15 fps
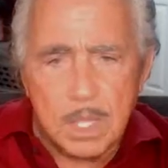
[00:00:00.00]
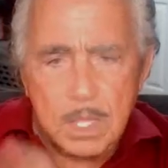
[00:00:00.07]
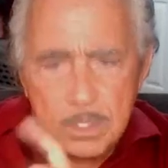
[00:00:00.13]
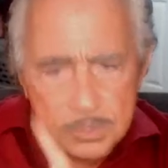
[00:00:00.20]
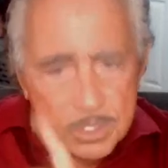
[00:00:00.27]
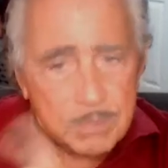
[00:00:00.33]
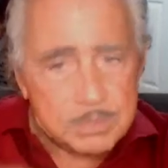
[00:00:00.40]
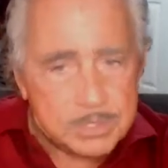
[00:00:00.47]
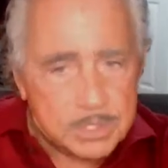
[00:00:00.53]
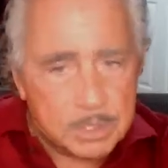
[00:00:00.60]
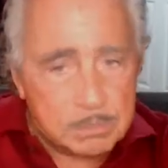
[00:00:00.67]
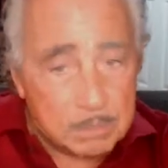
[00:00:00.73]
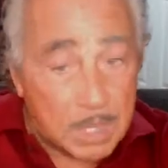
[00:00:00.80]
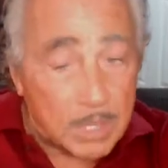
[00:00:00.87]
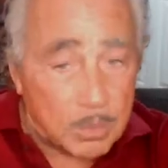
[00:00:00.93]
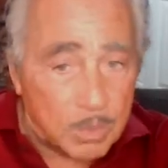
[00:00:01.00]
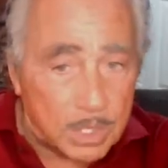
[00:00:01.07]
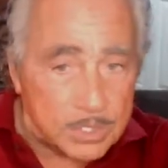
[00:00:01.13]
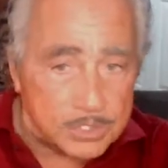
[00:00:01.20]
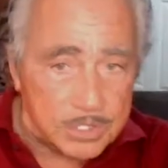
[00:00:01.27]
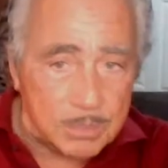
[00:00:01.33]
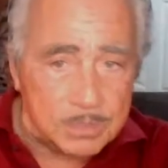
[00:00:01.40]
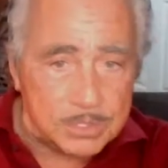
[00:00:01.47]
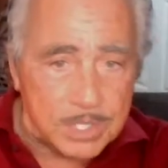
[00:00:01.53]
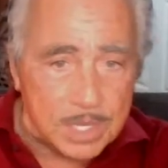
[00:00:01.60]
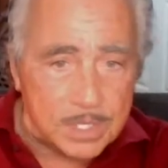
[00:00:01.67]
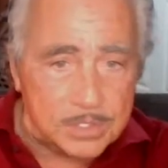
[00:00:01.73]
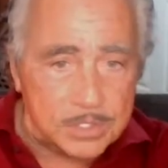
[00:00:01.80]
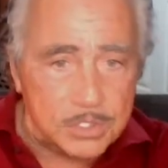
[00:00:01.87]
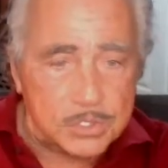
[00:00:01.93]
By the way, some
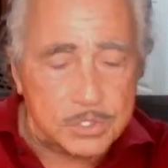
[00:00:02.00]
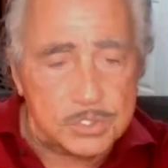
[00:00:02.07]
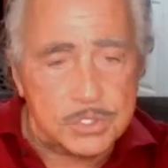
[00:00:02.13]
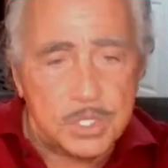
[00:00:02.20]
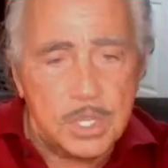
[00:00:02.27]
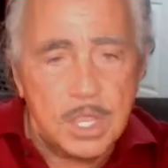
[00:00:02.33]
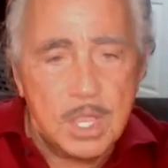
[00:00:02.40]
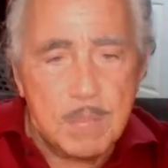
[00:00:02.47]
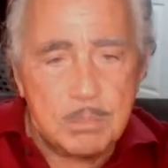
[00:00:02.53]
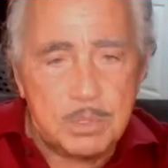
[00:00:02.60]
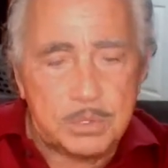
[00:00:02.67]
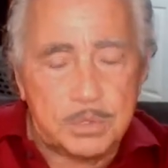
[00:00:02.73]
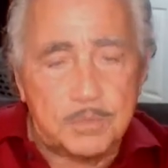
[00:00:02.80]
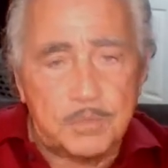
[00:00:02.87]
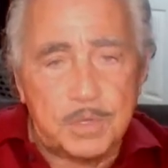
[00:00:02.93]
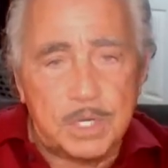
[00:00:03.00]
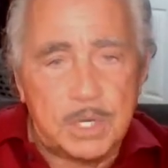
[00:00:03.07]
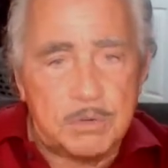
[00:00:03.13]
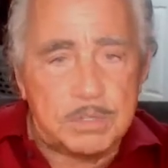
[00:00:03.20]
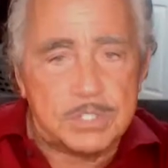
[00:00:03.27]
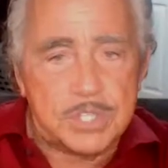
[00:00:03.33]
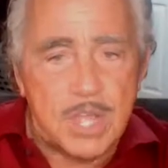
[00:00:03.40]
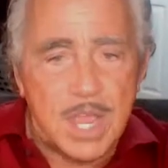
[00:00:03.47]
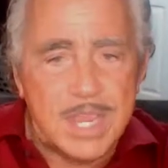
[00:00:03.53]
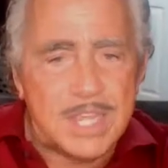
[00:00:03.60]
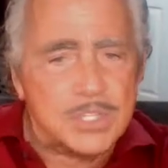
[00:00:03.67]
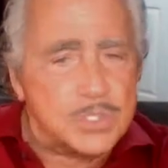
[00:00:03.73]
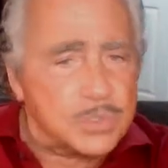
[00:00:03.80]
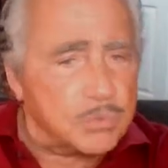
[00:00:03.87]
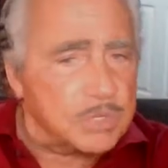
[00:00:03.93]
statisticians put the figure as high
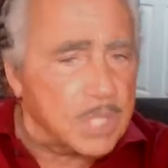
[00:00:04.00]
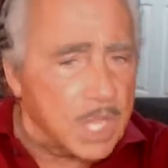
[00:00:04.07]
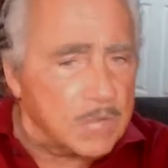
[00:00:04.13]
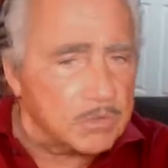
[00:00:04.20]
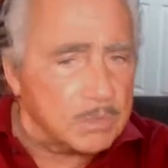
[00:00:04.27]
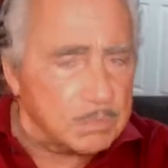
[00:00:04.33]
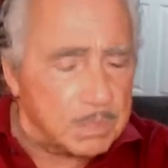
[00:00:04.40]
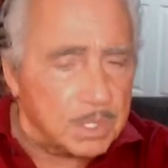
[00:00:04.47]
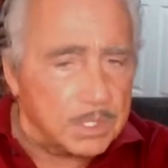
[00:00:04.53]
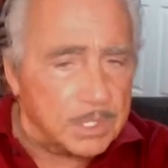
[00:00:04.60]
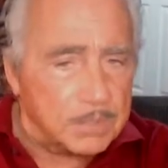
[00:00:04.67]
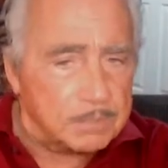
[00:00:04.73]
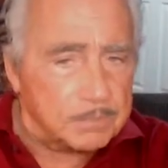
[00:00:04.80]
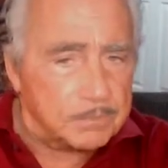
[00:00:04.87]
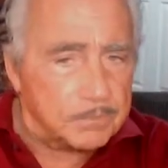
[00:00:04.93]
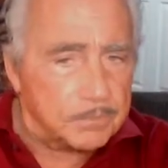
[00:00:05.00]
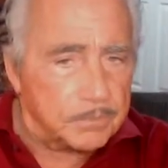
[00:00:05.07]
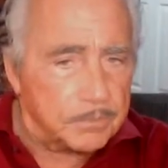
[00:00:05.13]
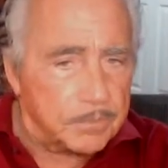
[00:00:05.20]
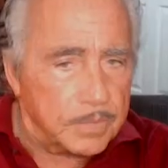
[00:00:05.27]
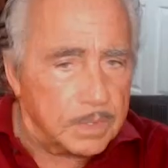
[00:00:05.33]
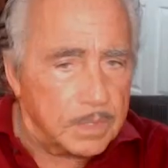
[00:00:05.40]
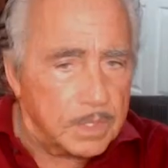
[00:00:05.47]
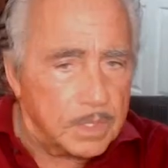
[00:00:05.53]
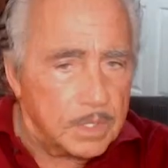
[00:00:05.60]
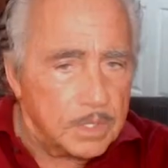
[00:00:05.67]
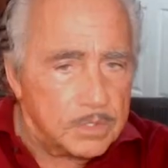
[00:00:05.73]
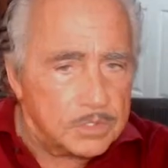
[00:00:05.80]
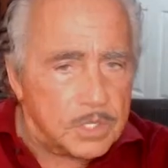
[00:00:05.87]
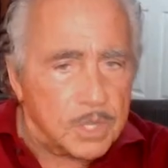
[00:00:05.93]
as 300 billion.
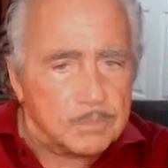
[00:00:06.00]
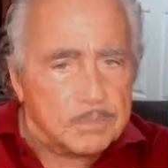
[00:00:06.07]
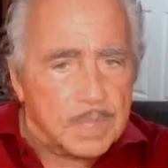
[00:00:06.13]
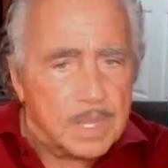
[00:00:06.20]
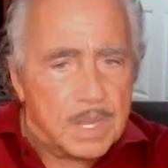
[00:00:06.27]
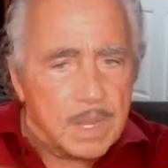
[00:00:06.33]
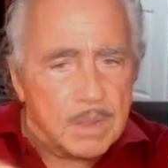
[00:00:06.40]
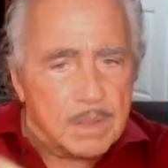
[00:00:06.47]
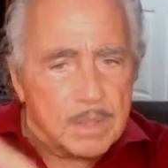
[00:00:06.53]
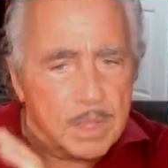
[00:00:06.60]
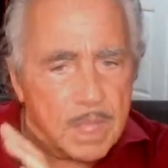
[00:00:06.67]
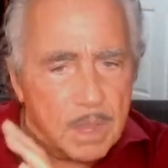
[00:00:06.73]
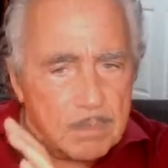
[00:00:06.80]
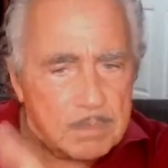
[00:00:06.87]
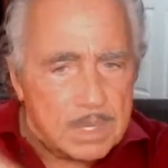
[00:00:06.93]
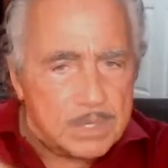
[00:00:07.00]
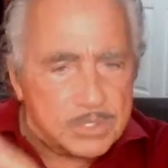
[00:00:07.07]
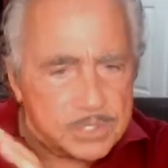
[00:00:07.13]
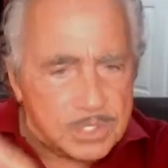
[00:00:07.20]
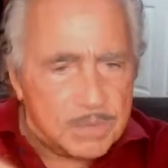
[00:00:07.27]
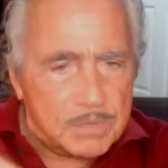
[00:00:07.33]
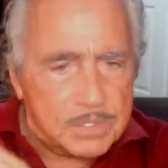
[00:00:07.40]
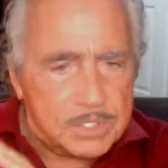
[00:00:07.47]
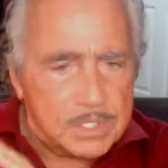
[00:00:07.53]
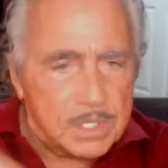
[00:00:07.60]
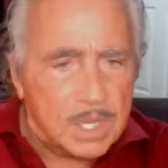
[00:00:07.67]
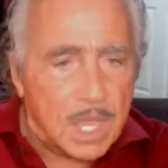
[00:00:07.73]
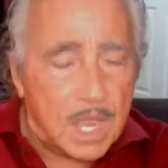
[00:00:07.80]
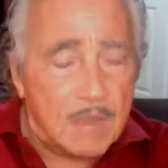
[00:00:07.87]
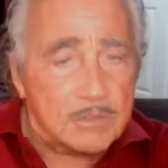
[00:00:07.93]
So, a mere 17
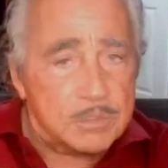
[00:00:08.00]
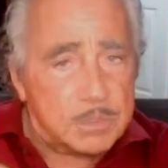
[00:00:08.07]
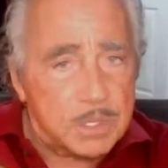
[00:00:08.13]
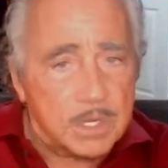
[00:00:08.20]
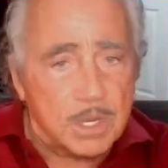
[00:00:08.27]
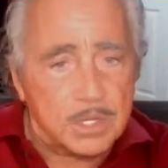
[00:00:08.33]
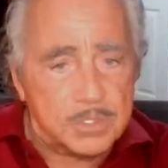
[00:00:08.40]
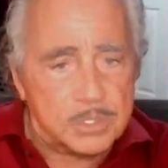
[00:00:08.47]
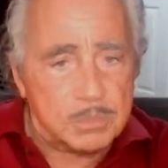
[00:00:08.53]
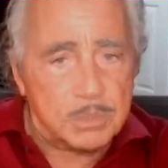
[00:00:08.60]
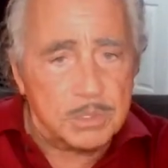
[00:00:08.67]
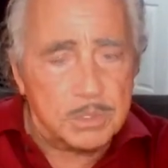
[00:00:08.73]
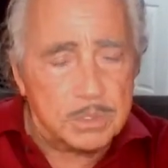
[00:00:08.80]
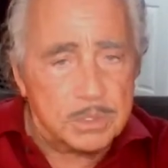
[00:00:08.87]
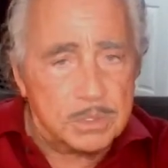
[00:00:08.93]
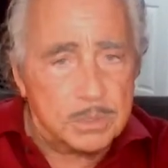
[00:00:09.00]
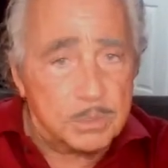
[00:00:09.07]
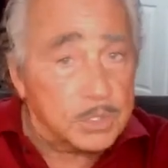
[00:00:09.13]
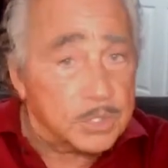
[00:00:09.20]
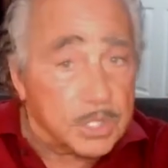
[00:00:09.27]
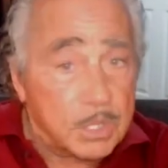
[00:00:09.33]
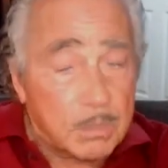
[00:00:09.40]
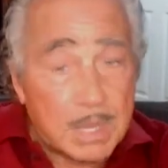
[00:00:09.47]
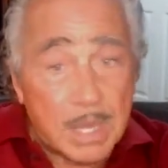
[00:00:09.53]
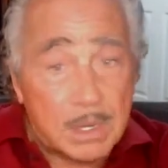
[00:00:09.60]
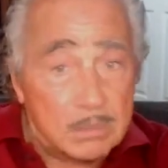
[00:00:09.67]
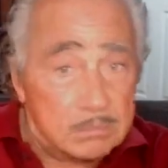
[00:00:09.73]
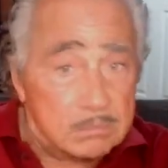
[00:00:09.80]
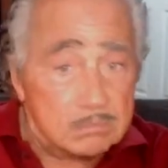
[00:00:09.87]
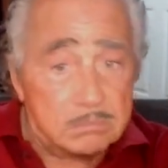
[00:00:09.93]
lives per customer, when you think about
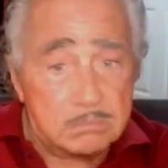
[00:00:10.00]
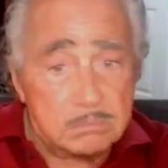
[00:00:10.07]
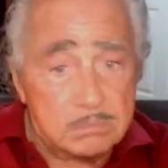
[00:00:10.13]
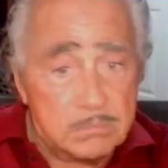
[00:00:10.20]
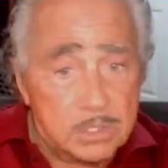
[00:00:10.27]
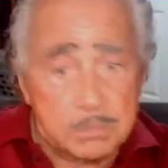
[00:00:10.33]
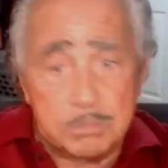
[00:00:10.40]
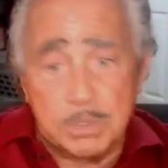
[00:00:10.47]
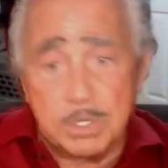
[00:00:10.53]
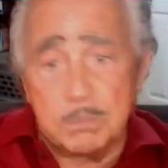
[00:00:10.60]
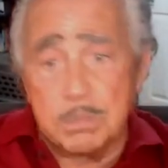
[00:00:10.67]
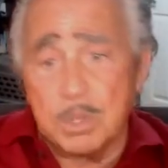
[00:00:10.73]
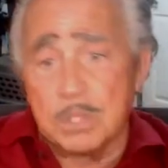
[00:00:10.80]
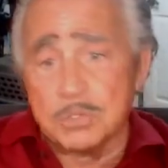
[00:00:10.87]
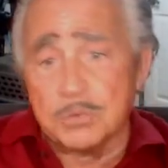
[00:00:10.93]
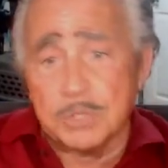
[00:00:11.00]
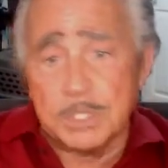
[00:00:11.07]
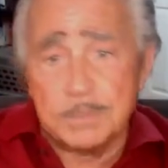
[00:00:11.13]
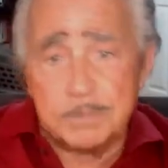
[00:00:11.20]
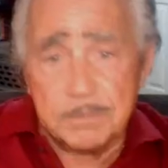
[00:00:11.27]
it, is pretty paltry.